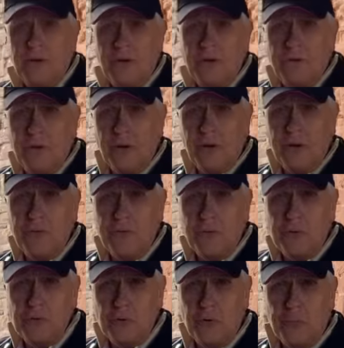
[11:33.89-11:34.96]
you've got over
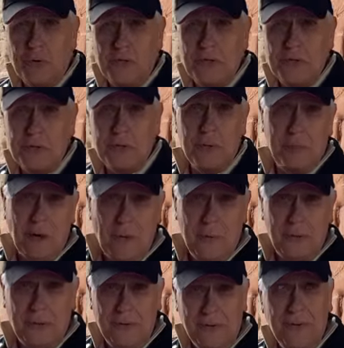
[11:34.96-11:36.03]
the drawbridge to the
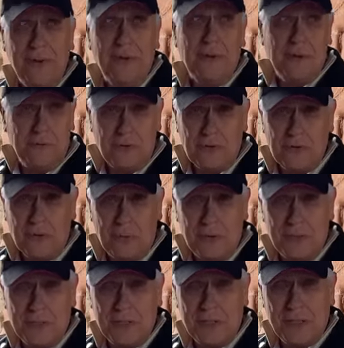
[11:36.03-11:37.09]
Barbican, the
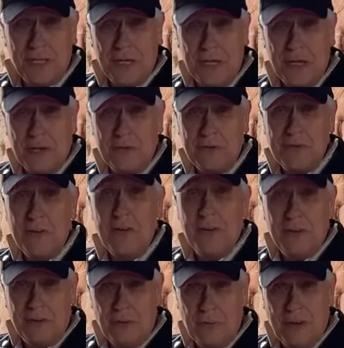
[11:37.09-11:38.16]
drawbridge to the gatehouse
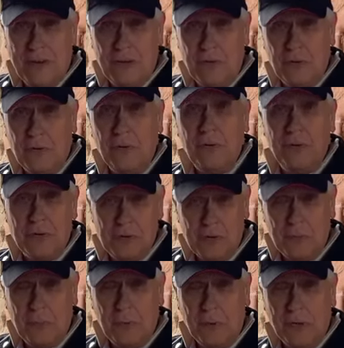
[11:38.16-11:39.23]
the main door, the two
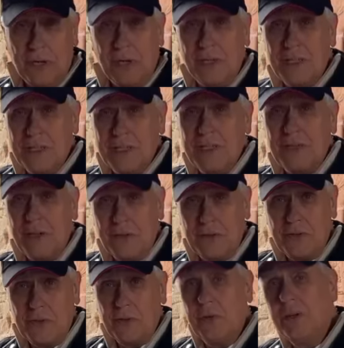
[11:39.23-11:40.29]
portcullises, the other
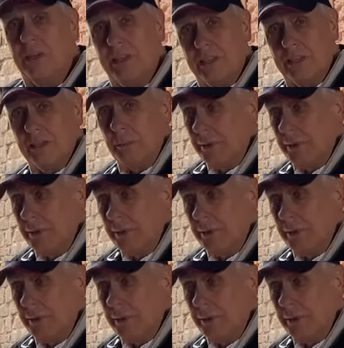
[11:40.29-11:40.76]
door. Come